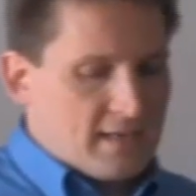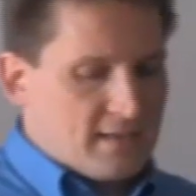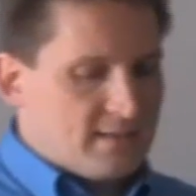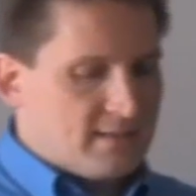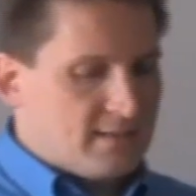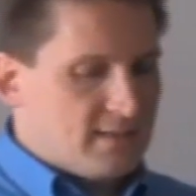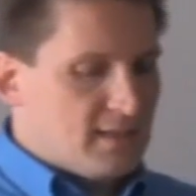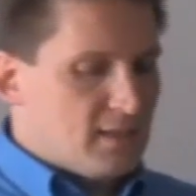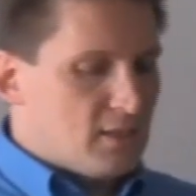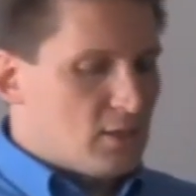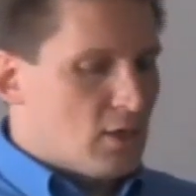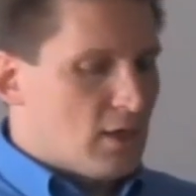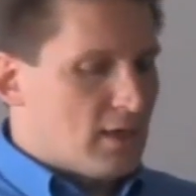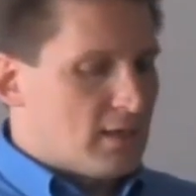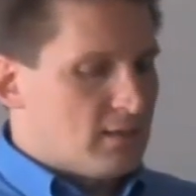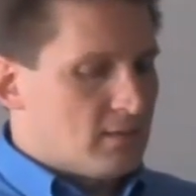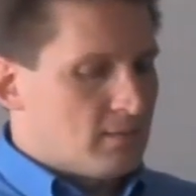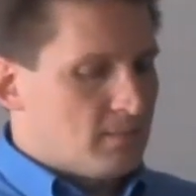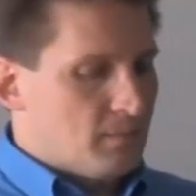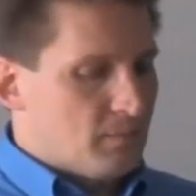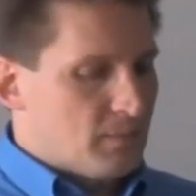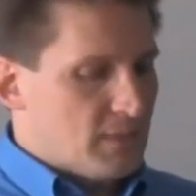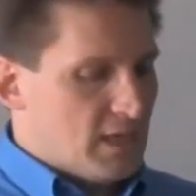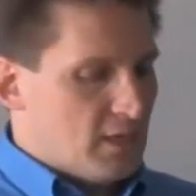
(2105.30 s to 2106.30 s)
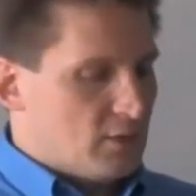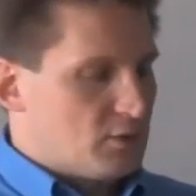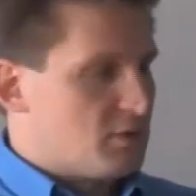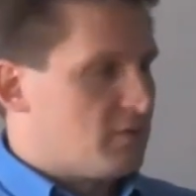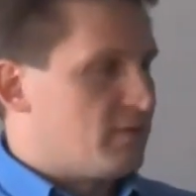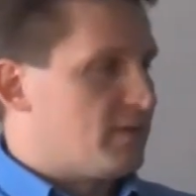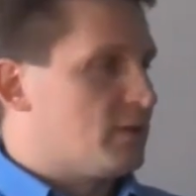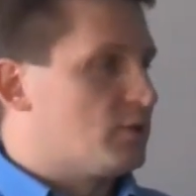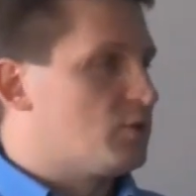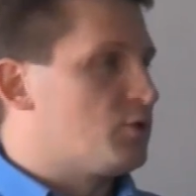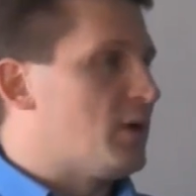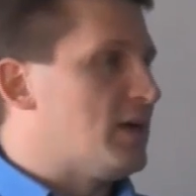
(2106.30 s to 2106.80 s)
a xenon
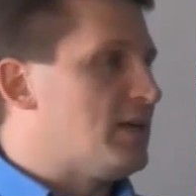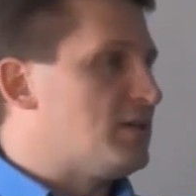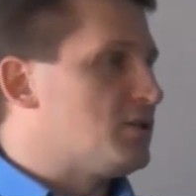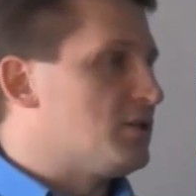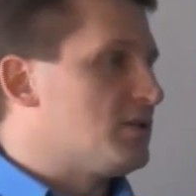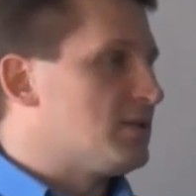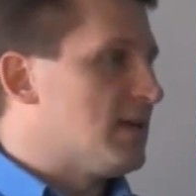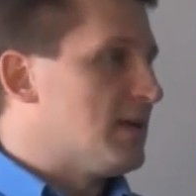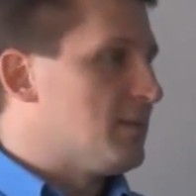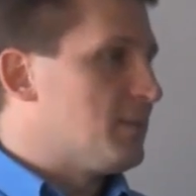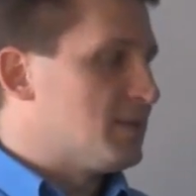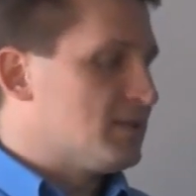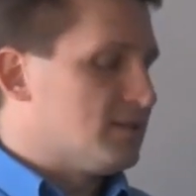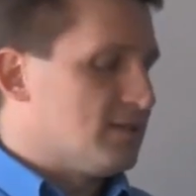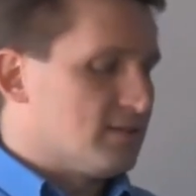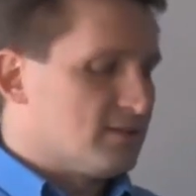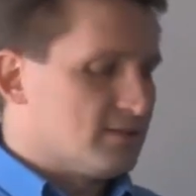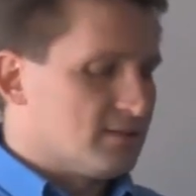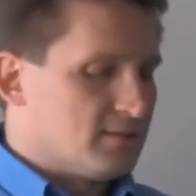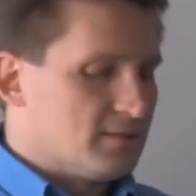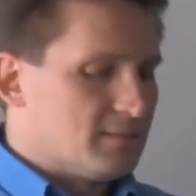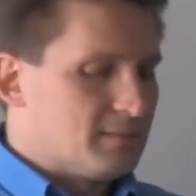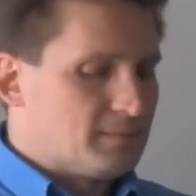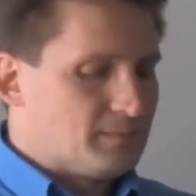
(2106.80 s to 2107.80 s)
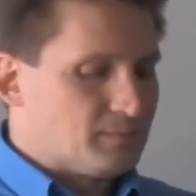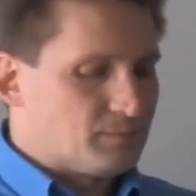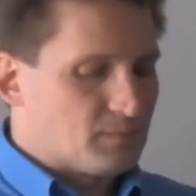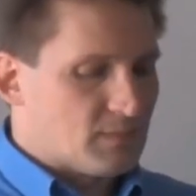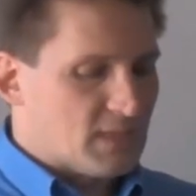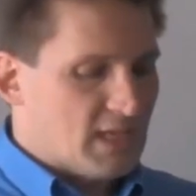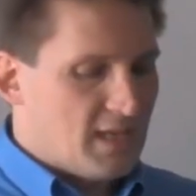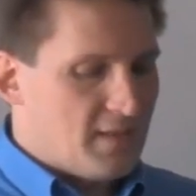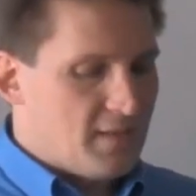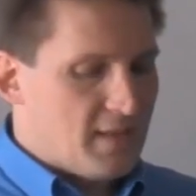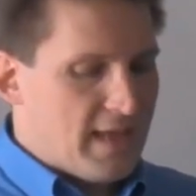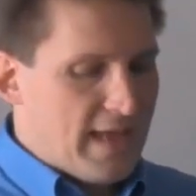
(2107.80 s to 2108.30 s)
ultrafiltration type of system,
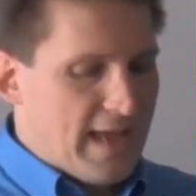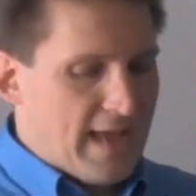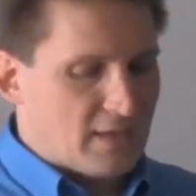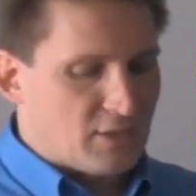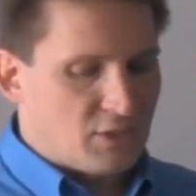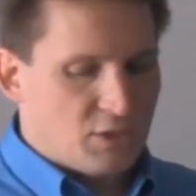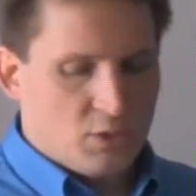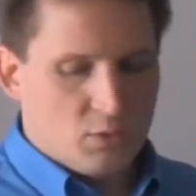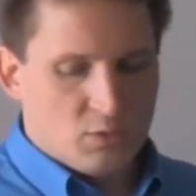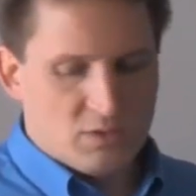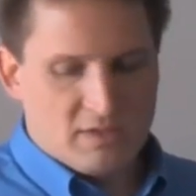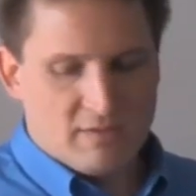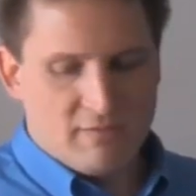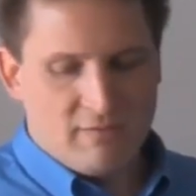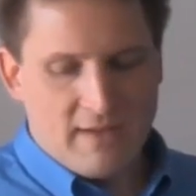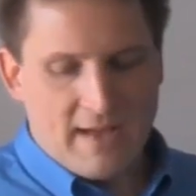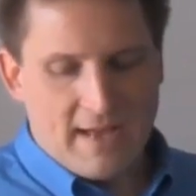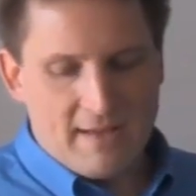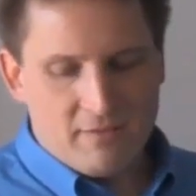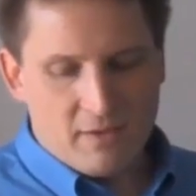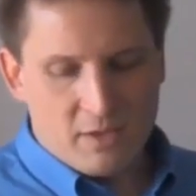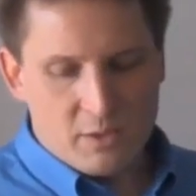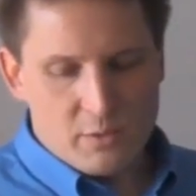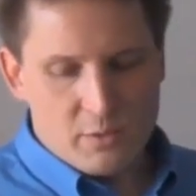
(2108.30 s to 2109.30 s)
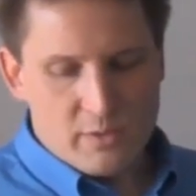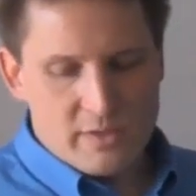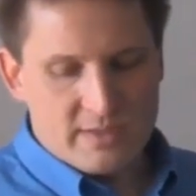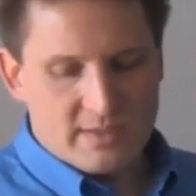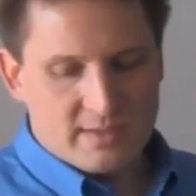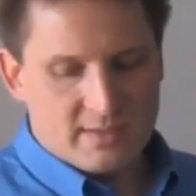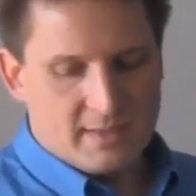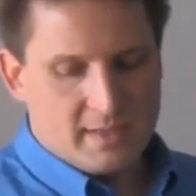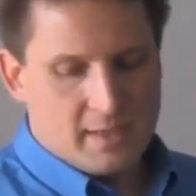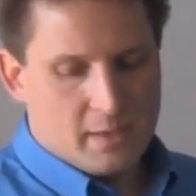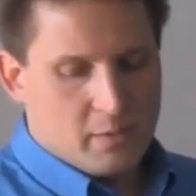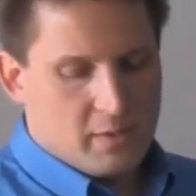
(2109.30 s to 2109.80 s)
and they actually used a 500
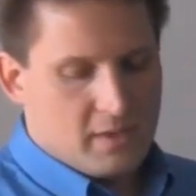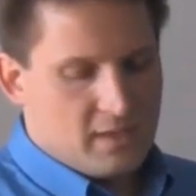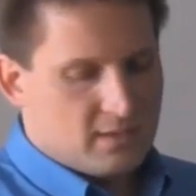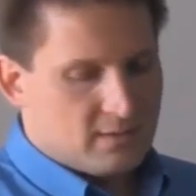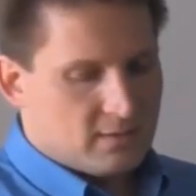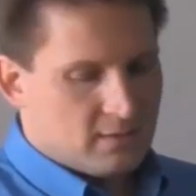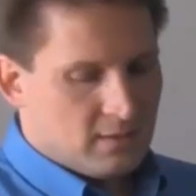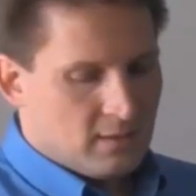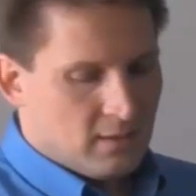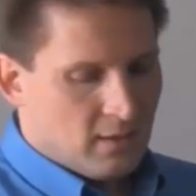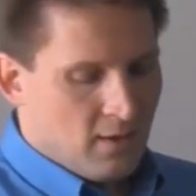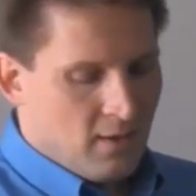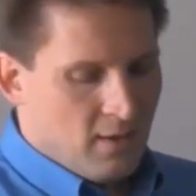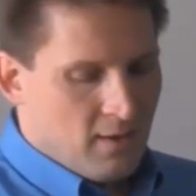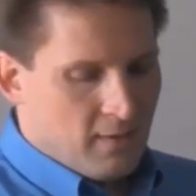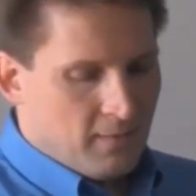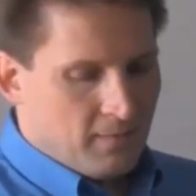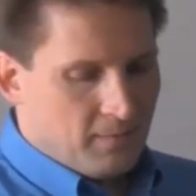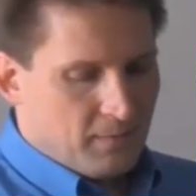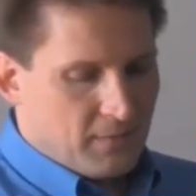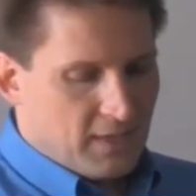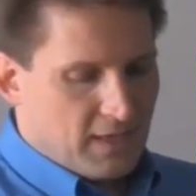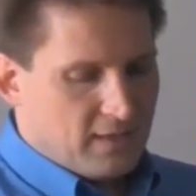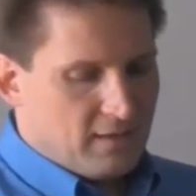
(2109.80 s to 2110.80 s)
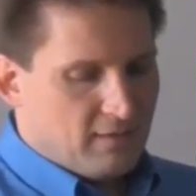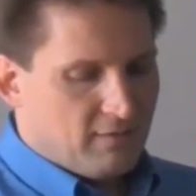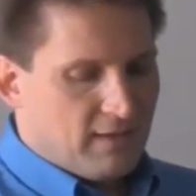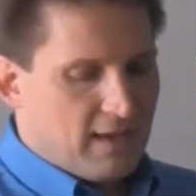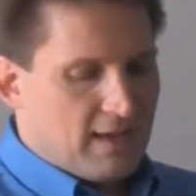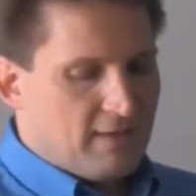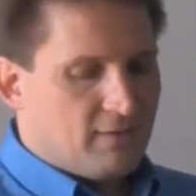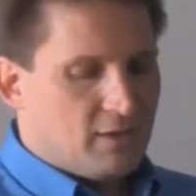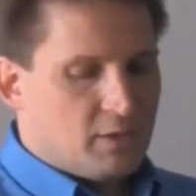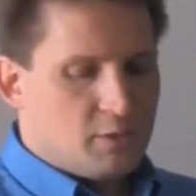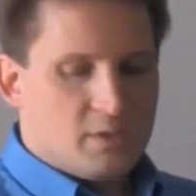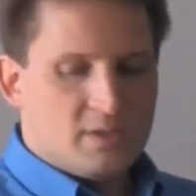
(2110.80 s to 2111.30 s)
series, and the
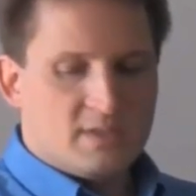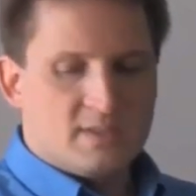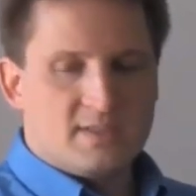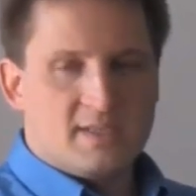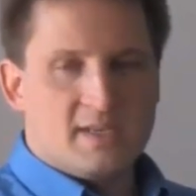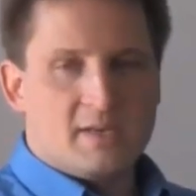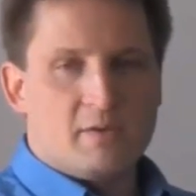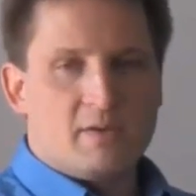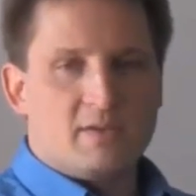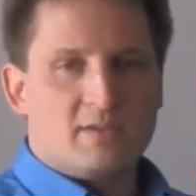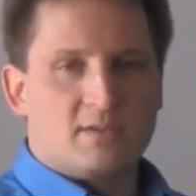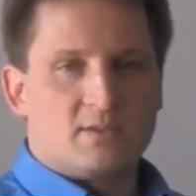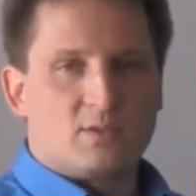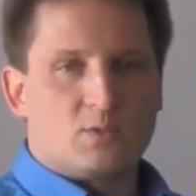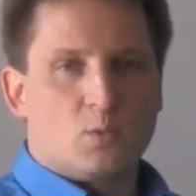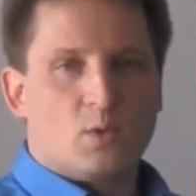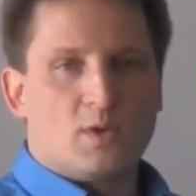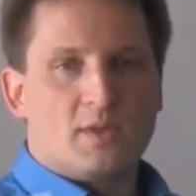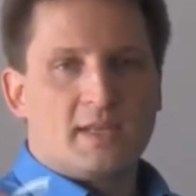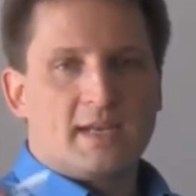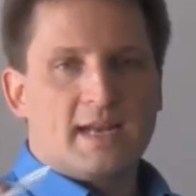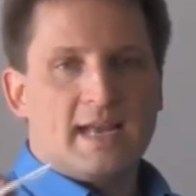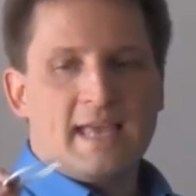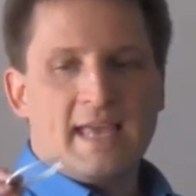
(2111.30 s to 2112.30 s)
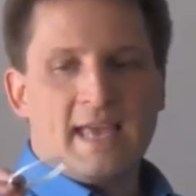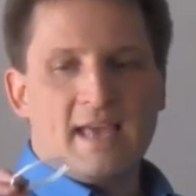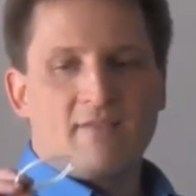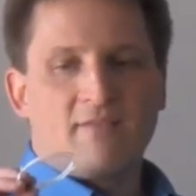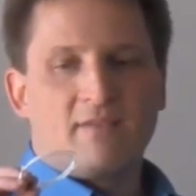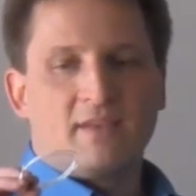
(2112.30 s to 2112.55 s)
500 series is the one that have